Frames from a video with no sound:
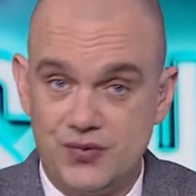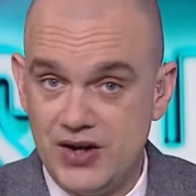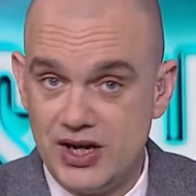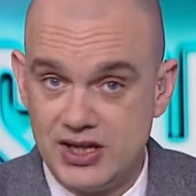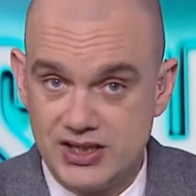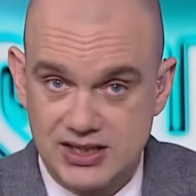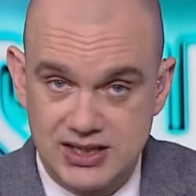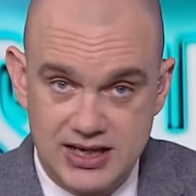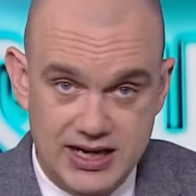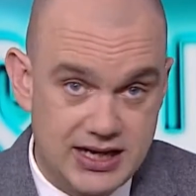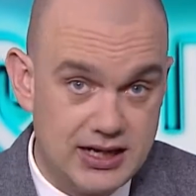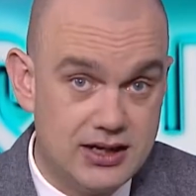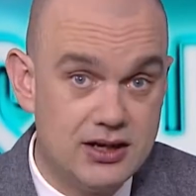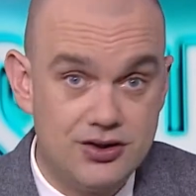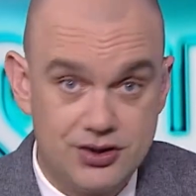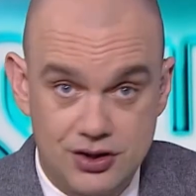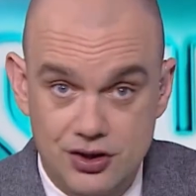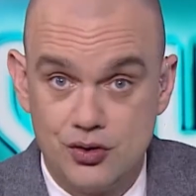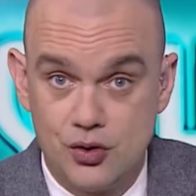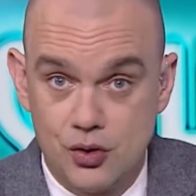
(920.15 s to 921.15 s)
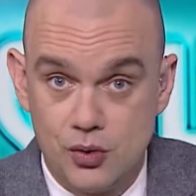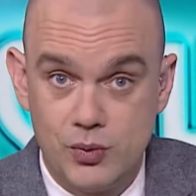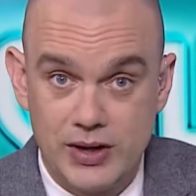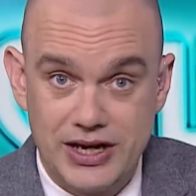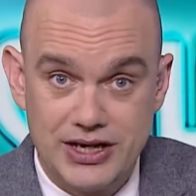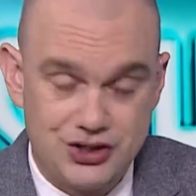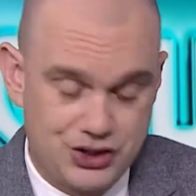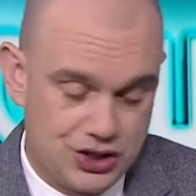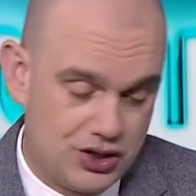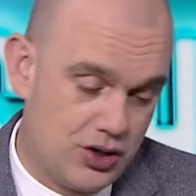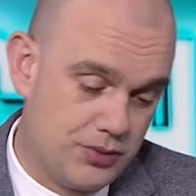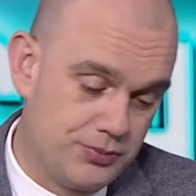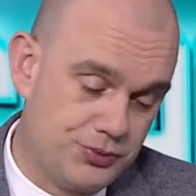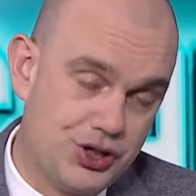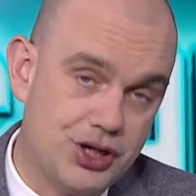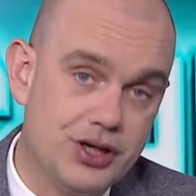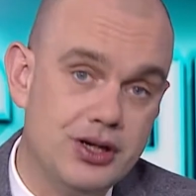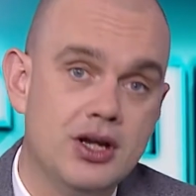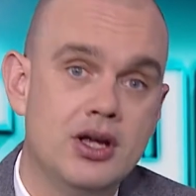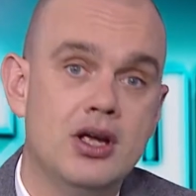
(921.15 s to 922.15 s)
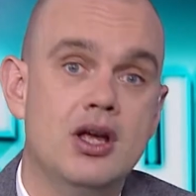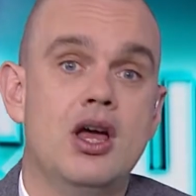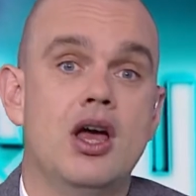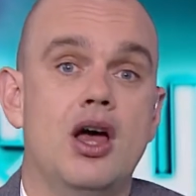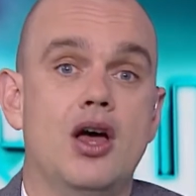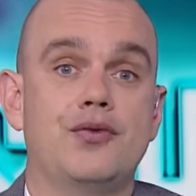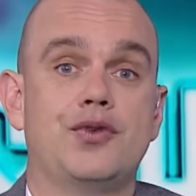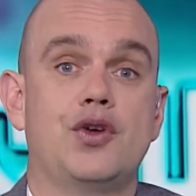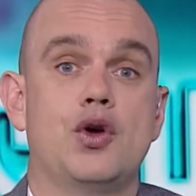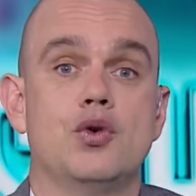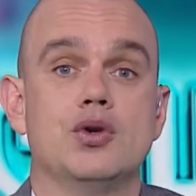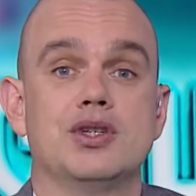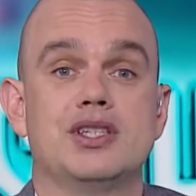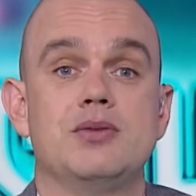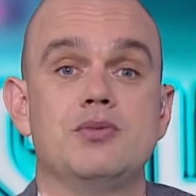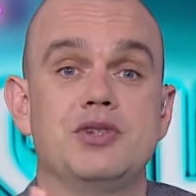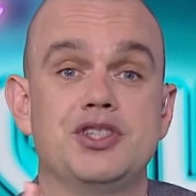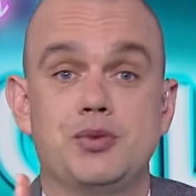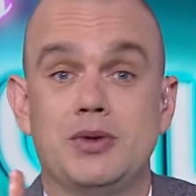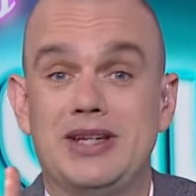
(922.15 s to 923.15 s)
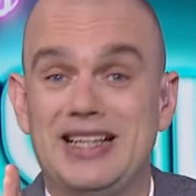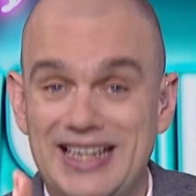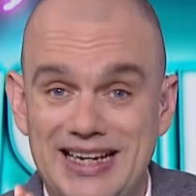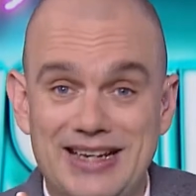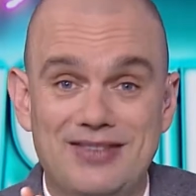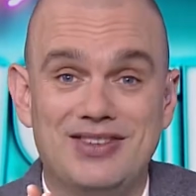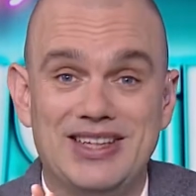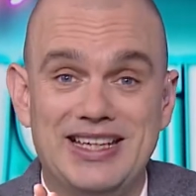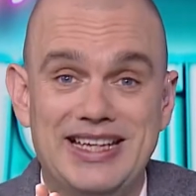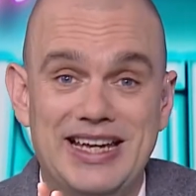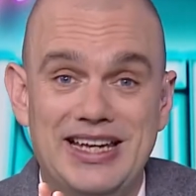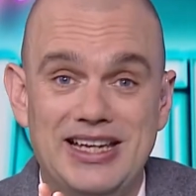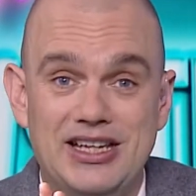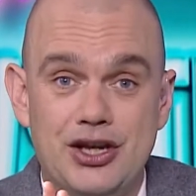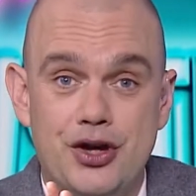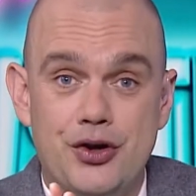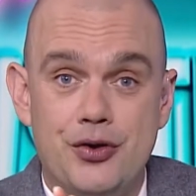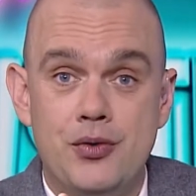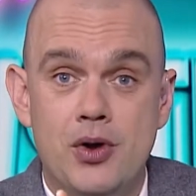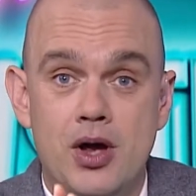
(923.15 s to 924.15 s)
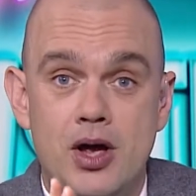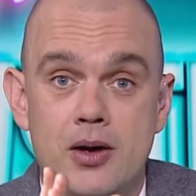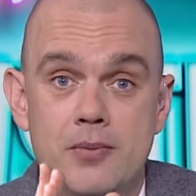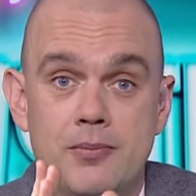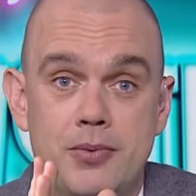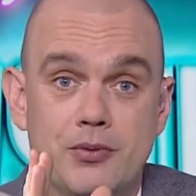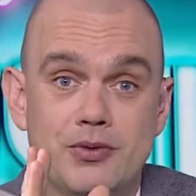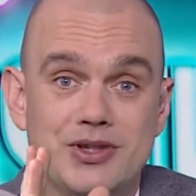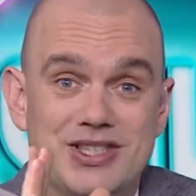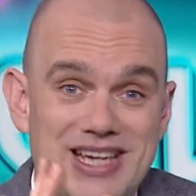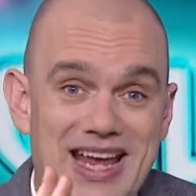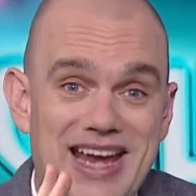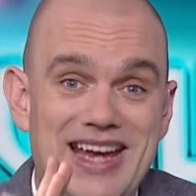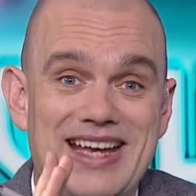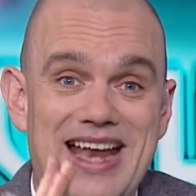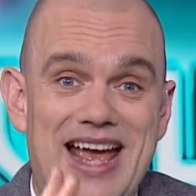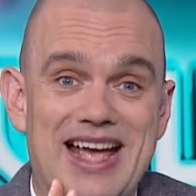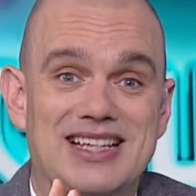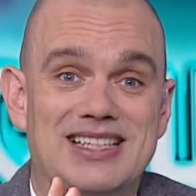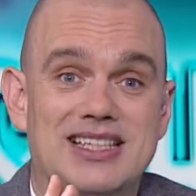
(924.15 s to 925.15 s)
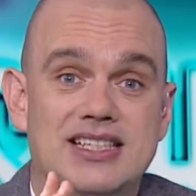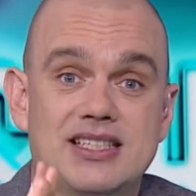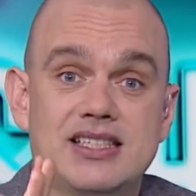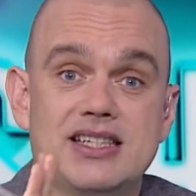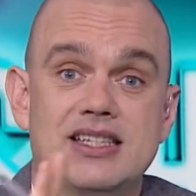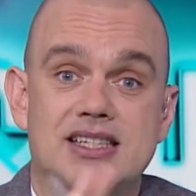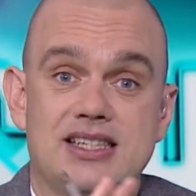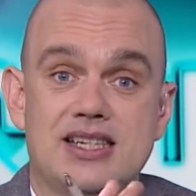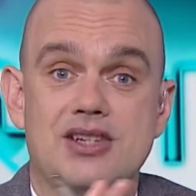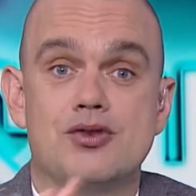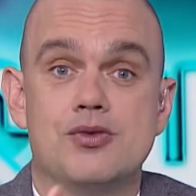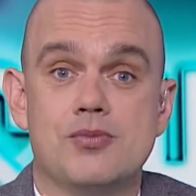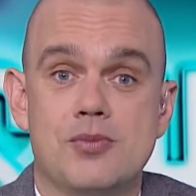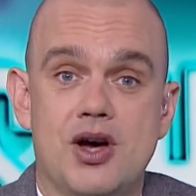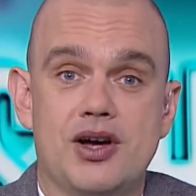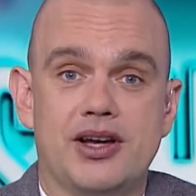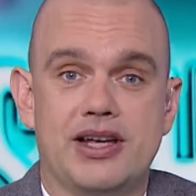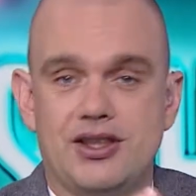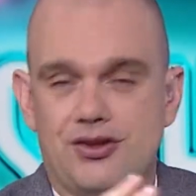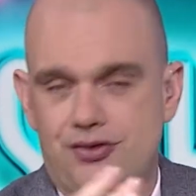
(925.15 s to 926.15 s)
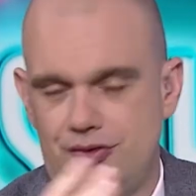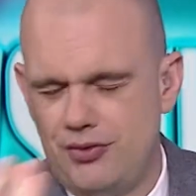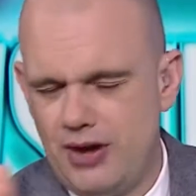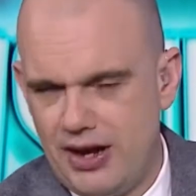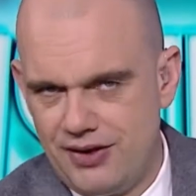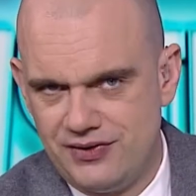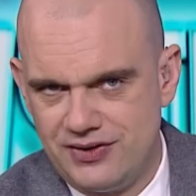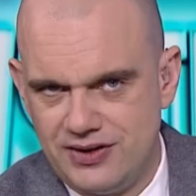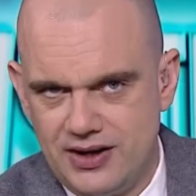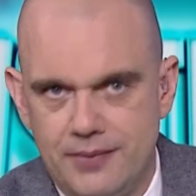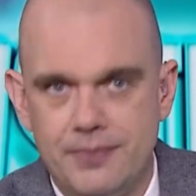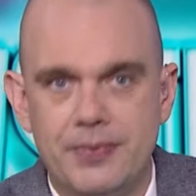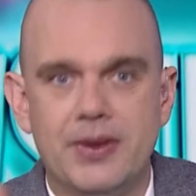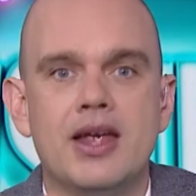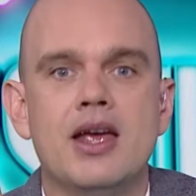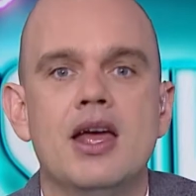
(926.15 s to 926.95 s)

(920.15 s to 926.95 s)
Firstly, the Norwegian option, of course, in which we leave the EU but retain access to the single market through EFTA.